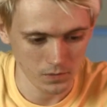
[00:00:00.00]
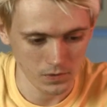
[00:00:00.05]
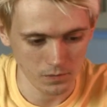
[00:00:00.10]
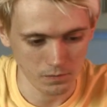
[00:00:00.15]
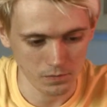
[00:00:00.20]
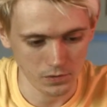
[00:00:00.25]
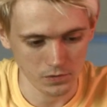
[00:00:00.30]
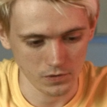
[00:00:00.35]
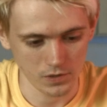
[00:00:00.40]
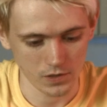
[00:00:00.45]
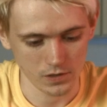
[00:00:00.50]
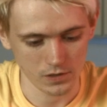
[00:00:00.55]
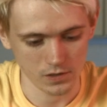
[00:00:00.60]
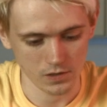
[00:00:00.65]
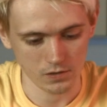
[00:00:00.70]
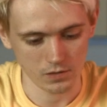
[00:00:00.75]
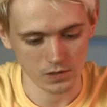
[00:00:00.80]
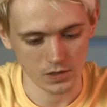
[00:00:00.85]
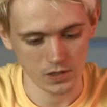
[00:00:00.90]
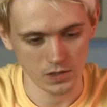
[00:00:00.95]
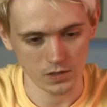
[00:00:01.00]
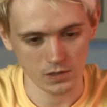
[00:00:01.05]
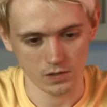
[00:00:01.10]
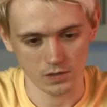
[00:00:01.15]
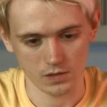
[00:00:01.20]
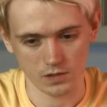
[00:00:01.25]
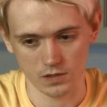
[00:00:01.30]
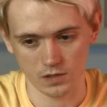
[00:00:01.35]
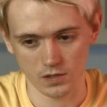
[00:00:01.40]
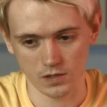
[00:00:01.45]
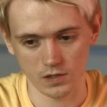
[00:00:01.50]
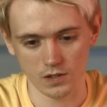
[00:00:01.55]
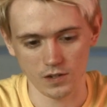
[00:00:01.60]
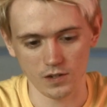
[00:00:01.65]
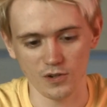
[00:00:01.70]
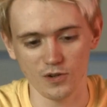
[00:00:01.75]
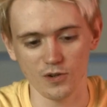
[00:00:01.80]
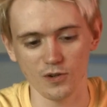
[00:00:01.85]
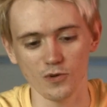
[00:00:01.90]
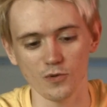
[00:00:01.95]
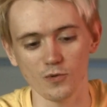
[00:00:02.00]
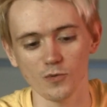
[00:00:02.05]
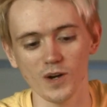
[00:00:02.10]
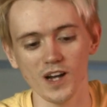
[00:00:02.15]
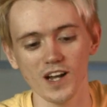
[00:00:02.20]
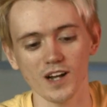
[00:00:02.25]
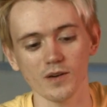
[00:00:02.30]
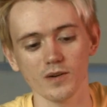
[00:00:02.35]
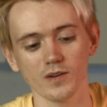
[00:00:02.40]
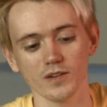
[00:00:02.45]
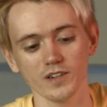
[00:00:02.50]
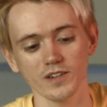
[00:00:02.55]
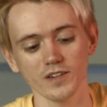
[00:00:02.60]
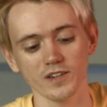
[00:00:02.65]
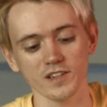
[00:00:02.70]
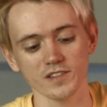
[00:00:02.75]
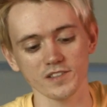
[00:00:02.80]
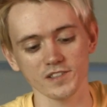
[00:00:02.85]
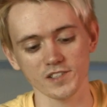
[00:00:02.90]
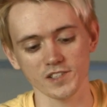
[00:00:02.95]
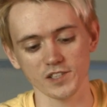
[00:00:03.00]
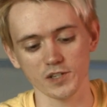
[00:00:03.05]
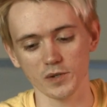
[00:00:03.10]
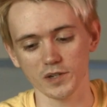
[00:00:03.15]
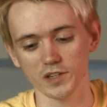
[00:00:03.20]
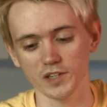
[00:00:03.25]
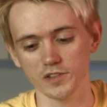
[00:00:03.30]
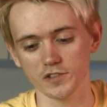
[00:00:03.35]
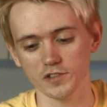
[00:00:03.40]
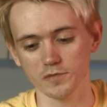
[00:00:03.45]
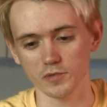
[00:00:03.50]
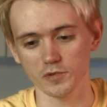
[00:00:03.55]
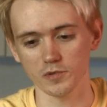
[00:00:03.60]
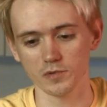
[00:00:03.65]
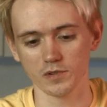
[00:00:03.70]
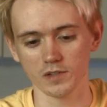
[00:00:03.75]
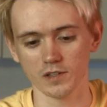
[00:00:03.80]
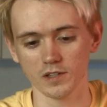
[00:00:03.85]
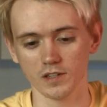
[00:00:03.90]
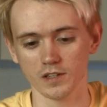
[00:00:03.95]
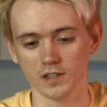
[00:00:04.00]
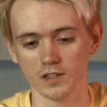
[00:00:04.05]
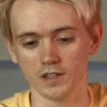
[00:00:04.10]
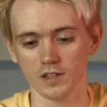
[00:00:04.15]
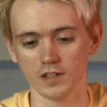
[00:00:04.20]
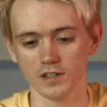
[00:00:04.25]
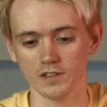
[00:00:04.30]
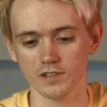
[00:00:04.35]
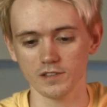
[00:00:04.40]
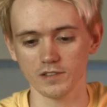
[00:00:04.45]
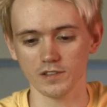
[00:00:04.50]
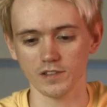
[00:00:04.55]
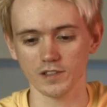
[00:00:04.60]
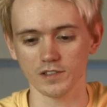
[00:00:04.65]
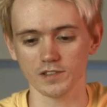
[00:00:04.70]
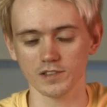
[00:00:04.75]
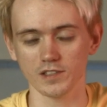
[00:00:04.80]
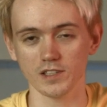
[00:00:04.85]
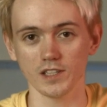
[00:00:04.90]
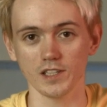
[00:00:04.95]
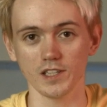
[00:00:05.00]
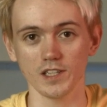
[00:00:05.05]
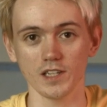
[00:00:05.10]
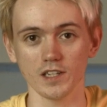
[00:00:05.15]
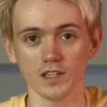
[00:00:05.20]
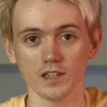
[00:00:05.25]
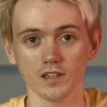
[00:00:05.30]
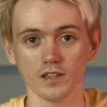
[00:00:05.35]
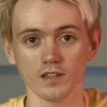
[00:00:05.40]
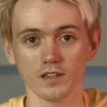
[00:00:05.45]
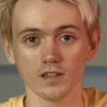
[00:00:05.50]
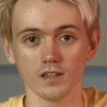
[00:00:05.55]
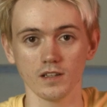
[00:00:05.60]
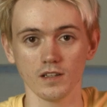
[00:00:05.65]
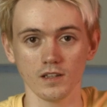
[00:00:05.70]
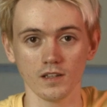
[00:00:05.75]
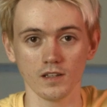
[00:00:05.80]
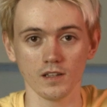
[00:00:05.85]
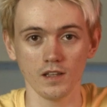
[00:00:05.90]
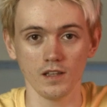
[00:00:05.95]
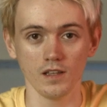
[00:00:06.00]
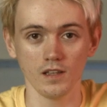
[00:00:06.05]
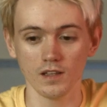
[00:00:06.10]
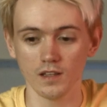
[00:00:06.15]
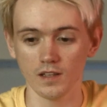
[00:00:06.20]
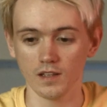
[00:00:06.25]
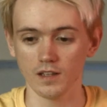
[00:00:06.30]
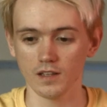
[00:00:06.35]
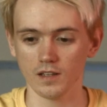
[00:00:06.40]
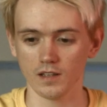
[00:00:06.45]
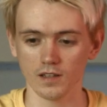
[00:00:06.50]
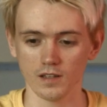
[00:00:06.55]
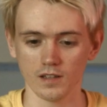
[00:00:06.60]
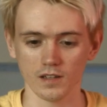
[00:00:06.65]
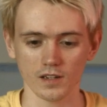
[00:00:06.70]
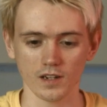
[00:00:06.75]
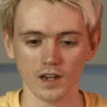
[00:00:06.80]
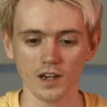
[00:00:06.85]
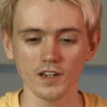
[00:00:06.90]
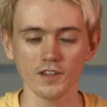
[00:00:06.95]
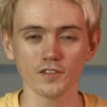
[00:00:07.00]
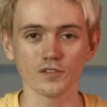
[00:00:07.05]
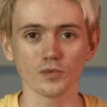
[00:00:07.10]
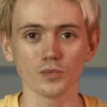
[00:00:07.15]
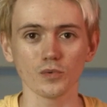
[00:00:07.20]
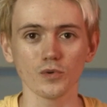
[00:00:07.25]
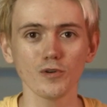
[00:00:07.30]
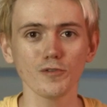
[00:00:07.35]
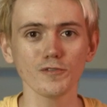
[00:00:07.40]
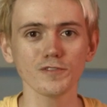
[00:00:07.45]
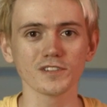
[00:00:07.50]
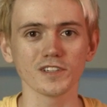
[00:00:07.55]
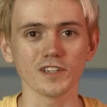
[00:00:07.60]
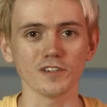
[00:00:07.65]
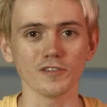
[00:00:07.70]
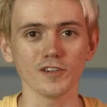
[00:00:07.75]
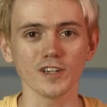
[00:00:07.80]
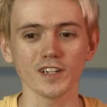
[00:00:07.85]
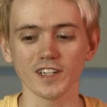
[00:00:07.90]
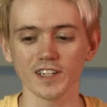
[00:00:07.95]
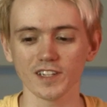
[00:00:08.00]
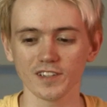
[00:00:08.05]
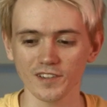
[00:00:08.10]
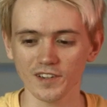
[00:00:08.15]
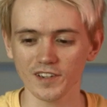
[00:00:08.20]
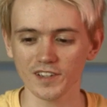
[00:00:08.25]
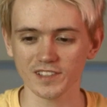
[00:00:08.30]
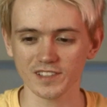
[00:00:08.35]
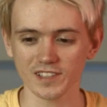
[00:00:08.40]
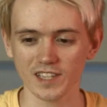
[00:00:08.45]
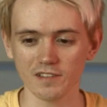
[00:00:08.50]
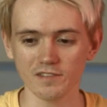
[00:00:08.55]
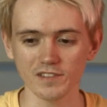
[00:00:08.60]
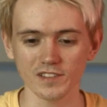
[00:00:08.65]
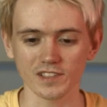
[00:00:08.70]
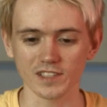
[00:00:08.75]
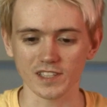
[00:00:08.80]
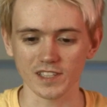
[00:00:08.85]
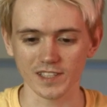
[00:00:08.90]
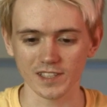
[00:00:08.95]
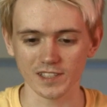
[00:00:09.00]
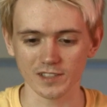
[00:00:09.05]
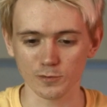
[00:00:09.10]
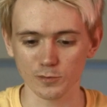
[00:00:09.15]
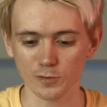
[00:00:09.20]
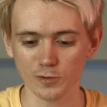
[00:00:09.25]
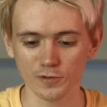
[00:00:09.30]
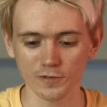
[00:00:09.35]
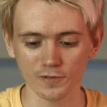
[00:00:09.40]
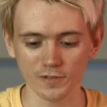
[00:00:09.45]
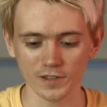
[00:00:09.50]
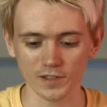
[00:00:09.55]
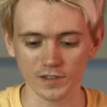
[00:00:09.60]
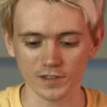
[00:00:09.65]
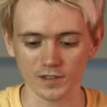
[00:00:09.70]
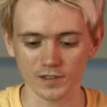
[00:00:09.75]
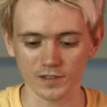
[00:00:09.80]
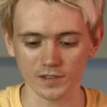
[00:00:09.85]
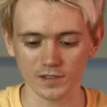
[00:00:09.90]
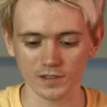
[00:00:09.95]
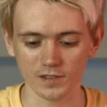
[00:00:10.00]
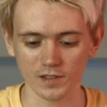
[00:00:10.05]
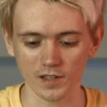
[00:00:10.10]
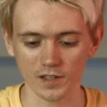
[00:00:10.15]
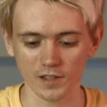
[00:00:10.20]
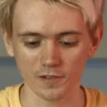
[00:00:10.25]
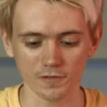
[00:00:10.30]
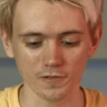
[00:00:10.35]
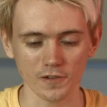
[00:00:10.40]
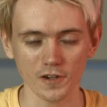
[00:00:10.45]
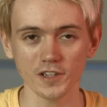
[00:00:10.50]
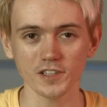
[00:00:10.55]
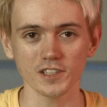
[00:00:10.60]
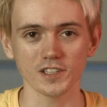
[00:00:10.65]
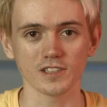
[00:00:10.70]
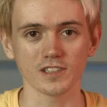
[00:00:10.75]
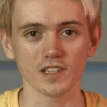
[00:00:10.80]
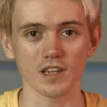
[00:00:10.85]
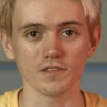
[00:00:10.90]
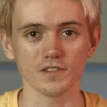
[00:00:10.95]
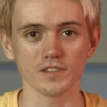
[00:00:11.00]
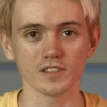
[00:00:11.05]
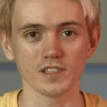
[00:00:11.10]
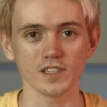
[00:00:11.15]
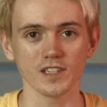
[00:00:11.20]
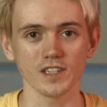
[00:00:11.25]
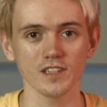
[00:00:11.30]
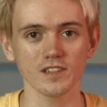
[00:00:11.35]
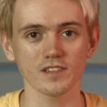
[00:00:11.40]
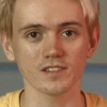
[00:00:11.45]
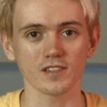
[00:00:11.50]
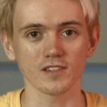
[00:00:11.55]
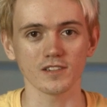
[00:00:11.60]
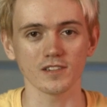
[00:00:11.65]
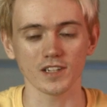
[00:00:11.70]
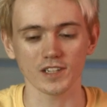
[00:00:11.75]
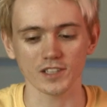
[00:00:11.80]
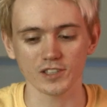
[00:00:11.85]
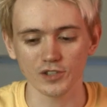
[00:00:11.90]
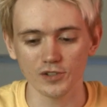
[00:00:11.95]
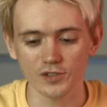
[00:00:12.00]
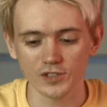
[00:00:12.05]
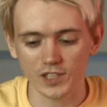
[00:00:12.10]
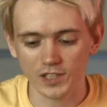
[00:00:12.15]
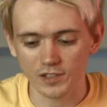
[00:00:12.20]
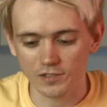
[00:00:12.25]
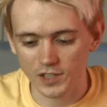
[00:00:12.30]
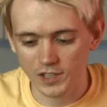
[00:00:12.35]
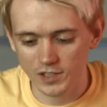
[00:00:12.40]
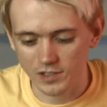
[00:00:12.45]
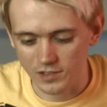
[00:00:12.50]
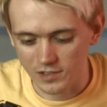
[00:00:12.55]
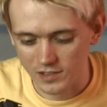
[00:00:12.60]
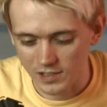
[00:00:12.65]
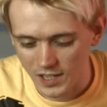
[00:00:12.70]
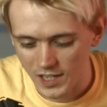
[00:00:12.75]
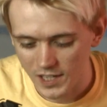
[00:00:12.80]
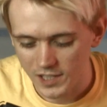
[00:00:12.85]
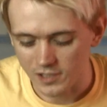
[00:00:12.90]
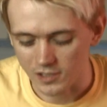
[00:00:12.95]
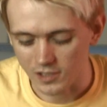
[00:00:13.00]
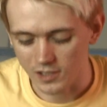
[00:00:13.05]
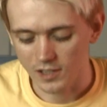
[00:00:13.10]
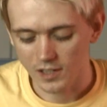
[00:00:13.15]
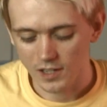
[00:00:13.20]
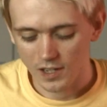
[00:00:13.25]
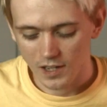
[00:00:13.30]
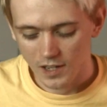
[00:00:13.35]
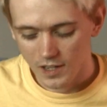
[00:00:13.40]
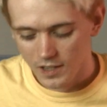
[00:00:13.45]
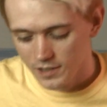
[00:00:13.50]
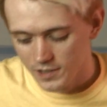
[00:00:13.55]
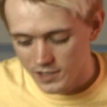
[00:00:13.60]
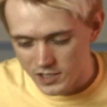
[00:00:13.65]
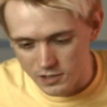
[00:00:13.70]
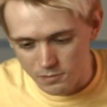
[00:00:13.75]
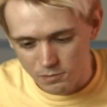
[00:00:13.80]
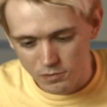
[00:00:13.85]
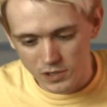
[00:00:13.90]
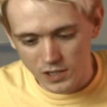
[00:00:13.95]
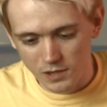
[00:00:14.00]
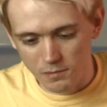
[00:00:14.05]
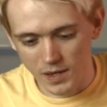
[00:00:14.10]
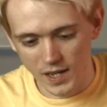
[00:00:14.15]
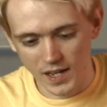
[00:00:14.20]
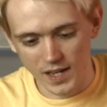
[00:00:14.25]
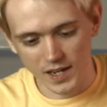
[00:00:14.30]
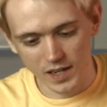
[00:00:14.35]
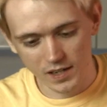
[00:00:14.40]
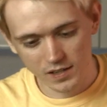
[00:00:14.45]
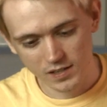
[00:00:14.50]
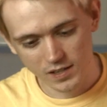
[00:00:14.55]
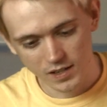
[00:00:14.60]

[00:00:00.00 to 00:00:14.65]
put that down here. Oh wow, no, that's actually quite noticeable. So you can see here, kind of dwarfs it really, 970 dwarfing 3070, so like 2 generations later. This is pretty mad.